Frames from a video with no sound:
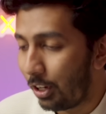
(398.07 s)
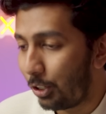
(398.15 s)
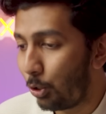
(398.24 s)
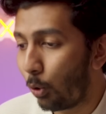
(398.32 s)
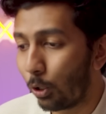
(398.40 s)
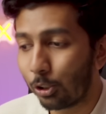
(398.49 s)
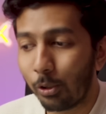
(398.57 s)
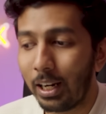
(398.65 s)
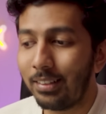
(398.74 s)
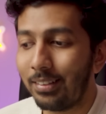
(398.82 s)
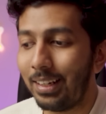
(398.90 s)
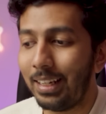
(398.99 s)
You also
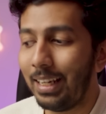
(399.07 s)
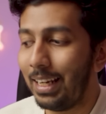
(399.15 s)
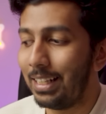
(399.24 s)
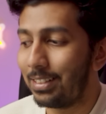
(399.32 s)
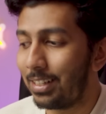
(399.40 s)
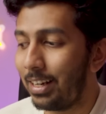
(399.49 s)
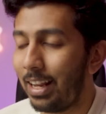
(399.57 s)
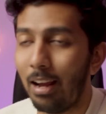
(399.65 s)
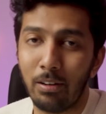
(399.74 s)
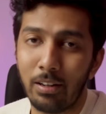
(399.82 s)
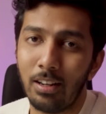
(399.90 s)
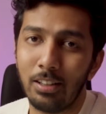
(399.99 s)
get three instant
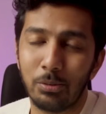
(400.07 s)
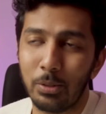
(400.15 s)
avatars,